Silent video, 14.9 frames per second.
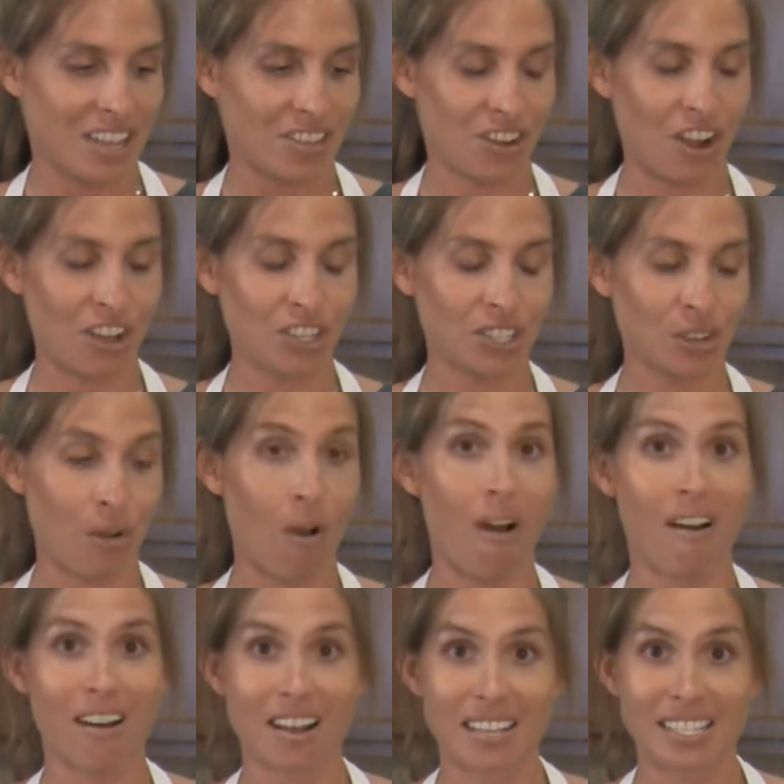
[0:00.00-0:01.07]
They're also
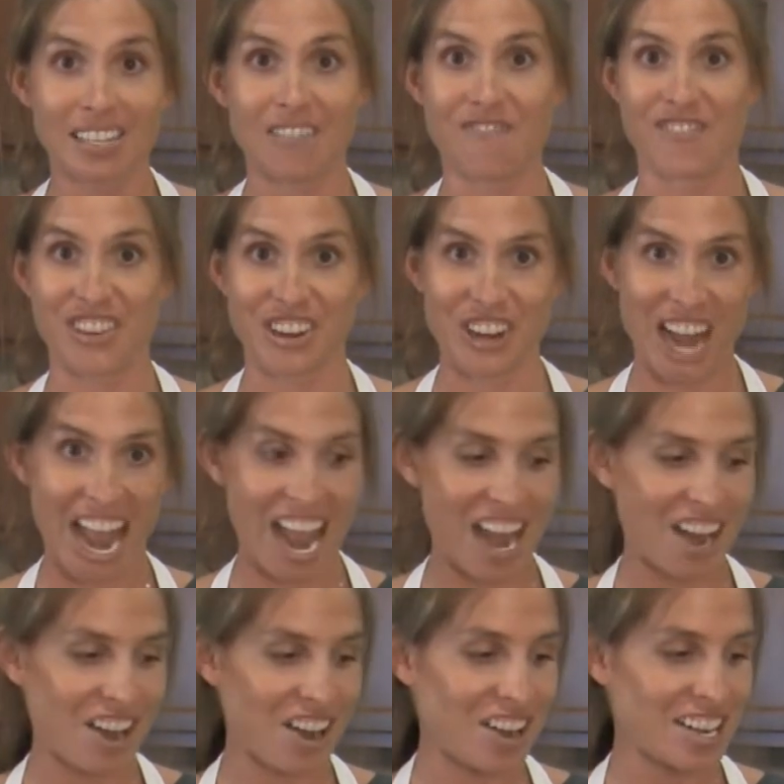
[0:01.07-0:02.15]
awesome for your
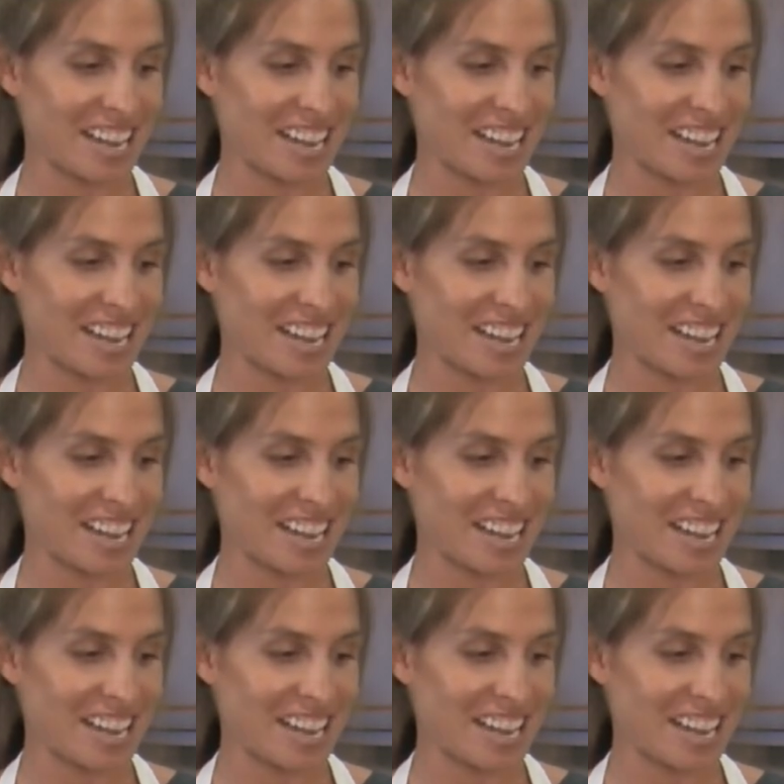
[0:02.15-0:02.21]
hair,